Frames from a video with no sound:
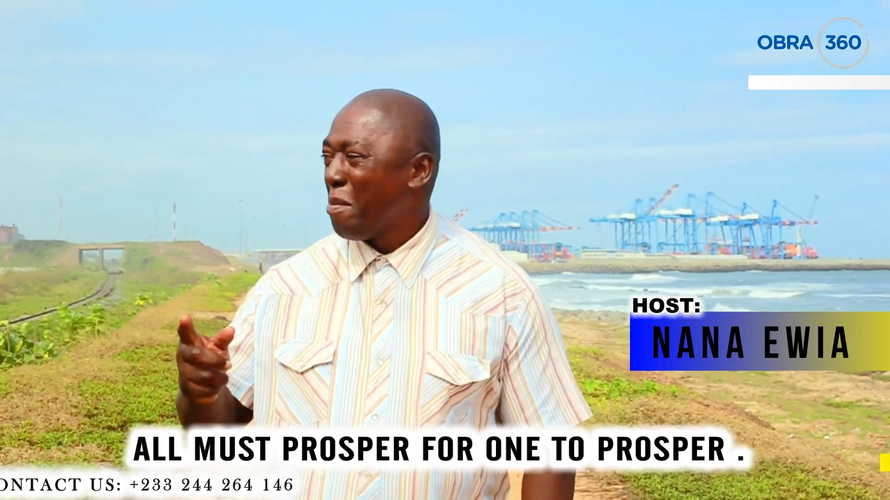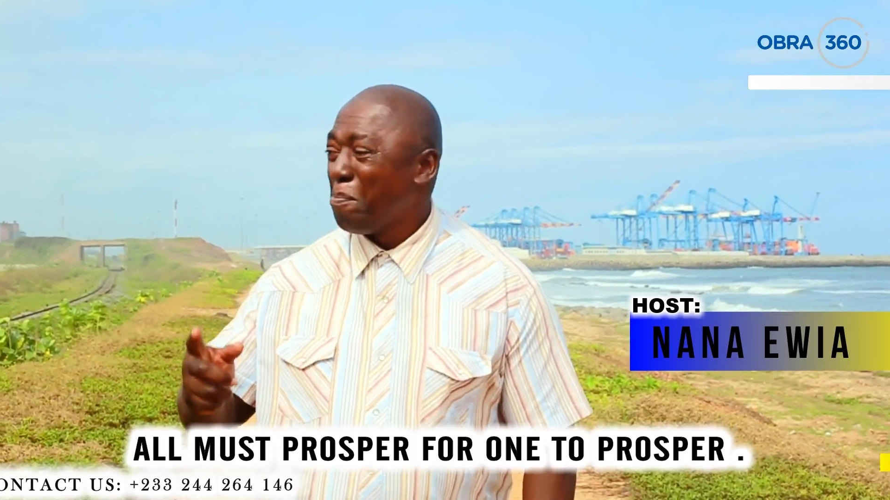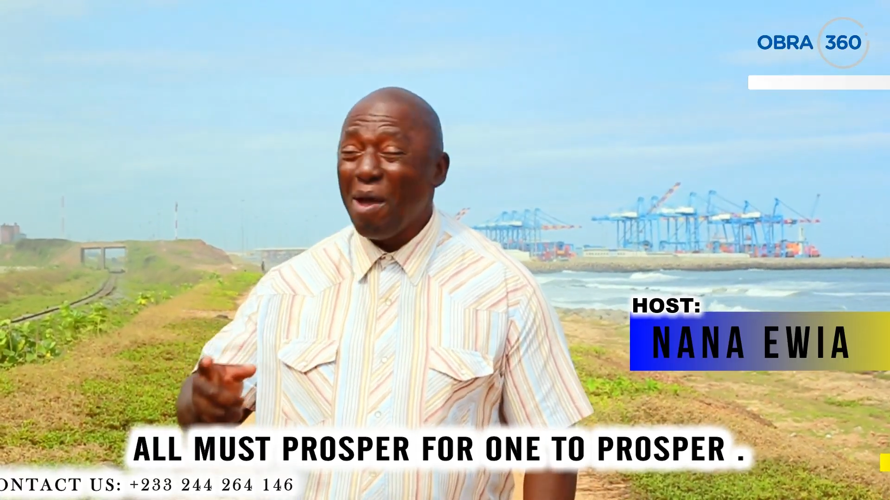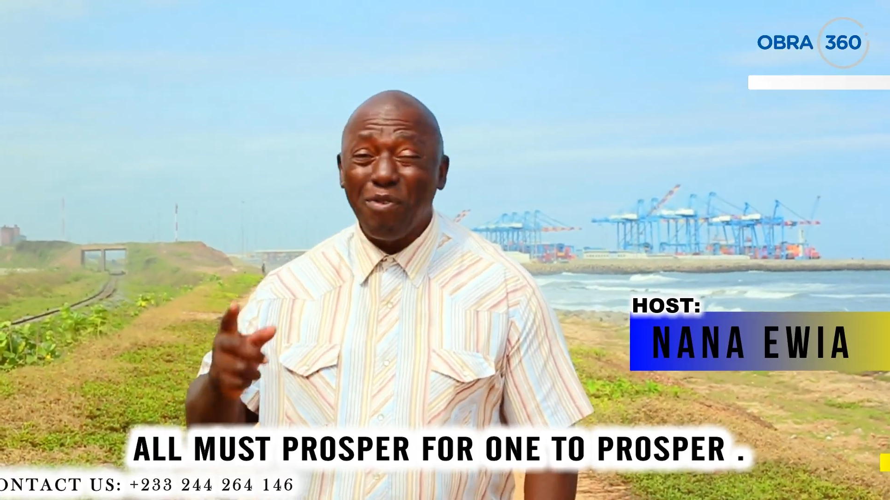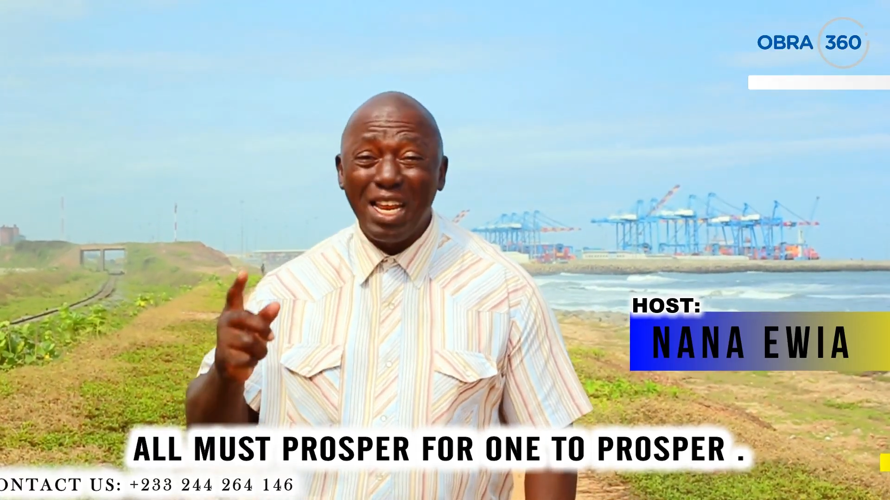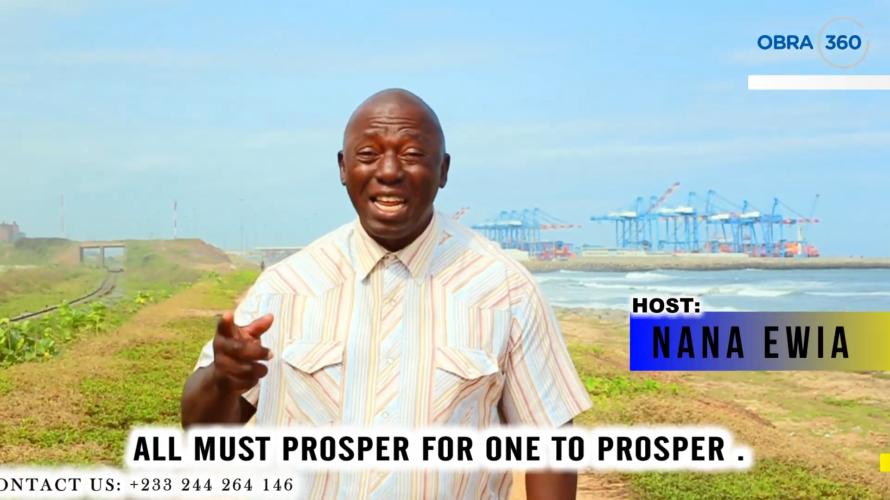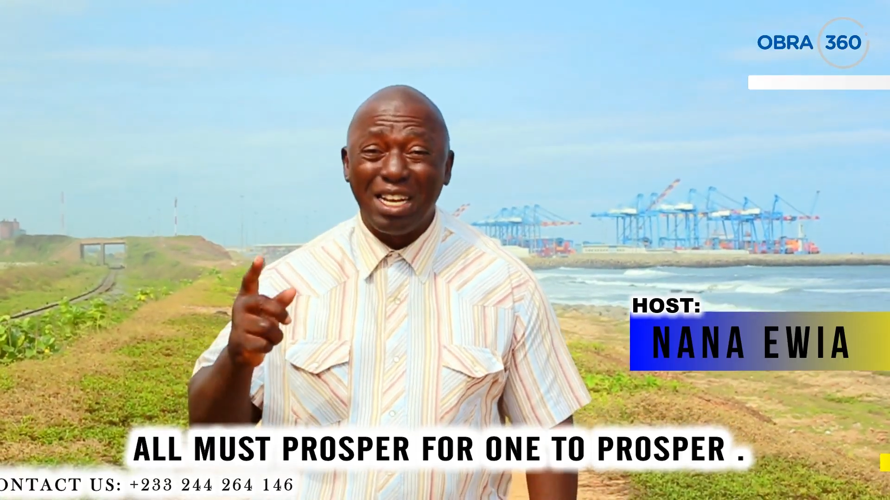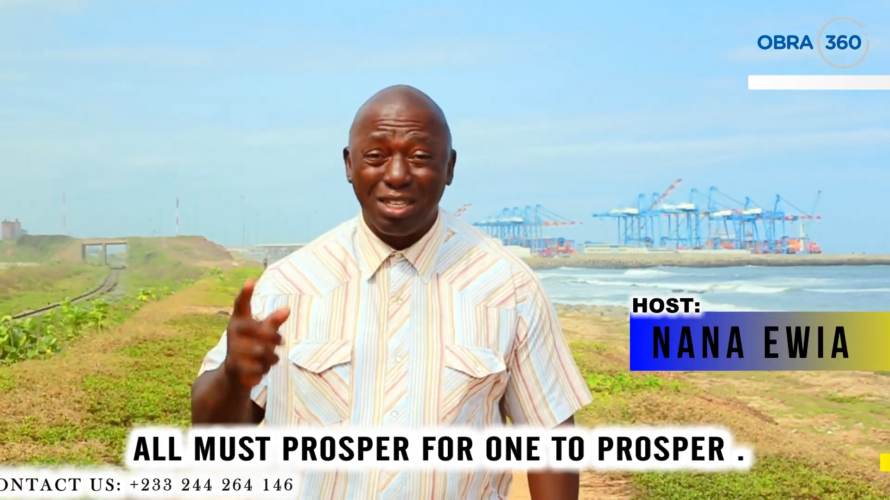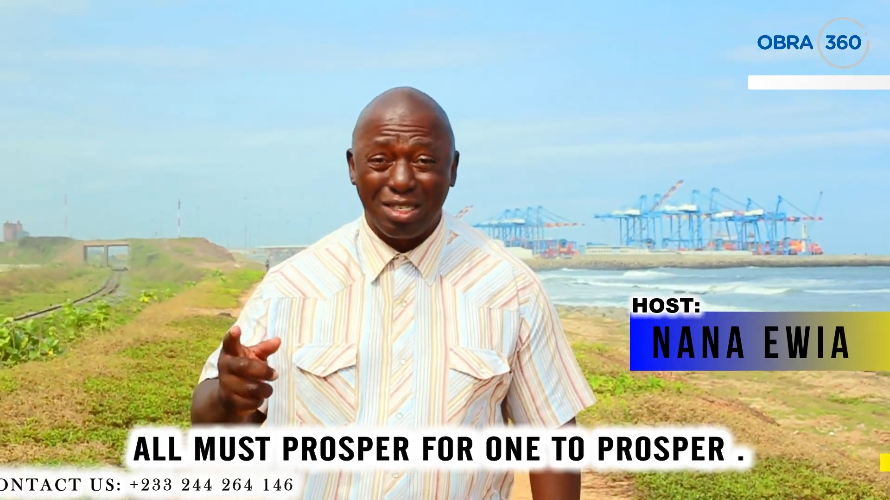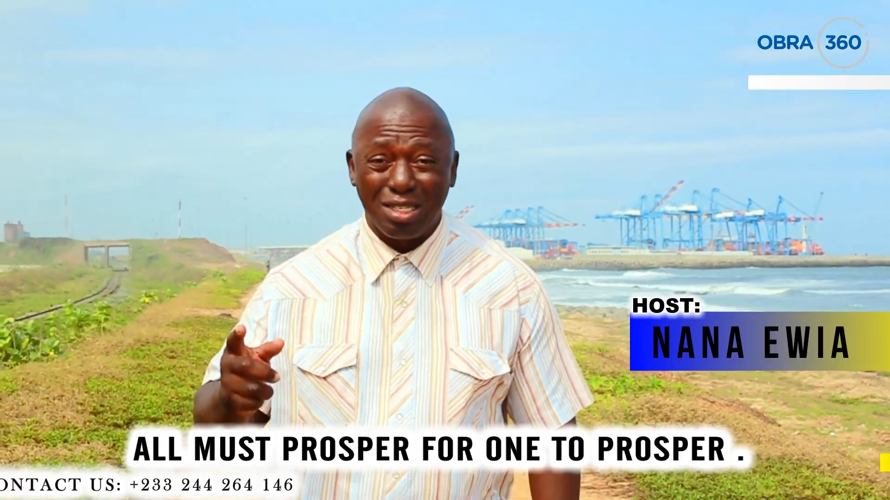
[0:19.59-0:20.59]
Beverly
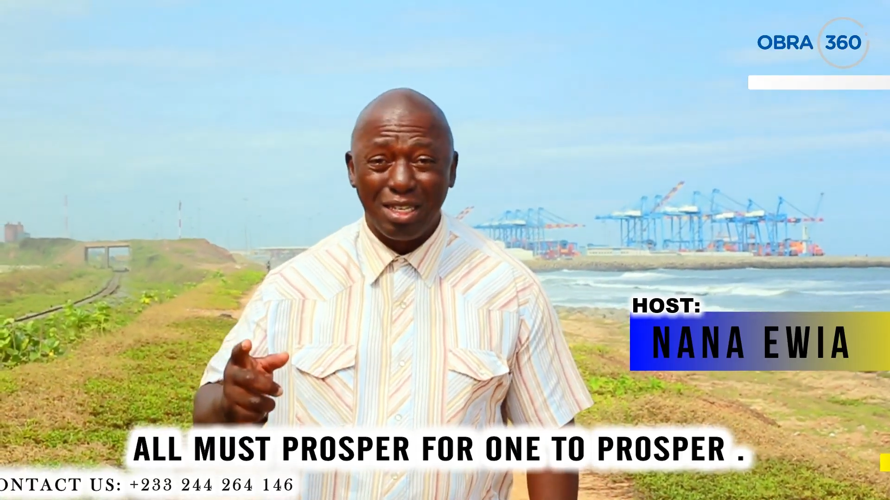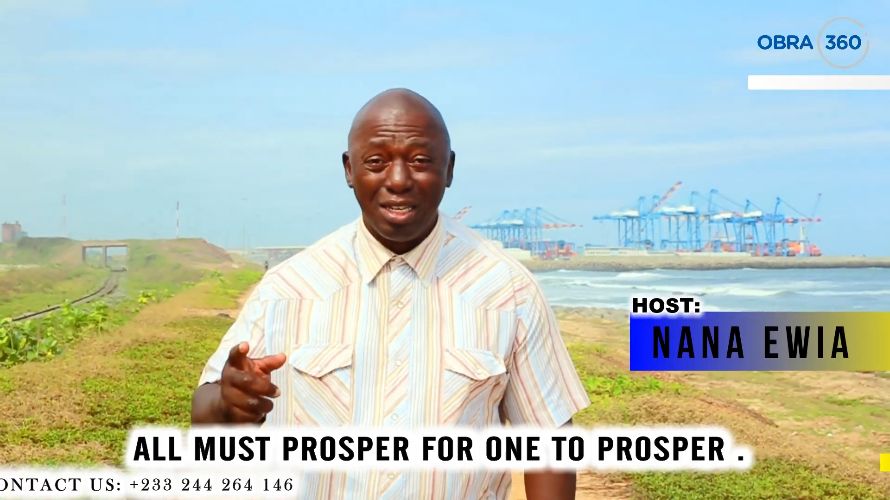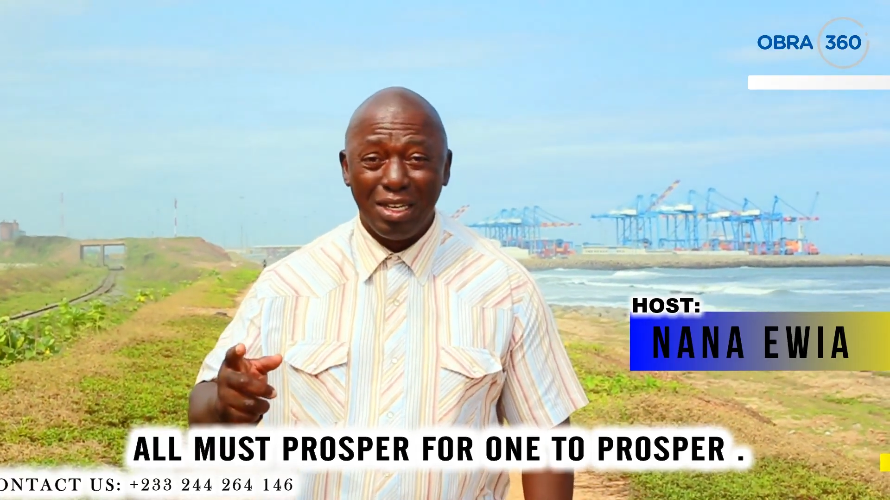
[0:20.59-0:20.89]
Hills.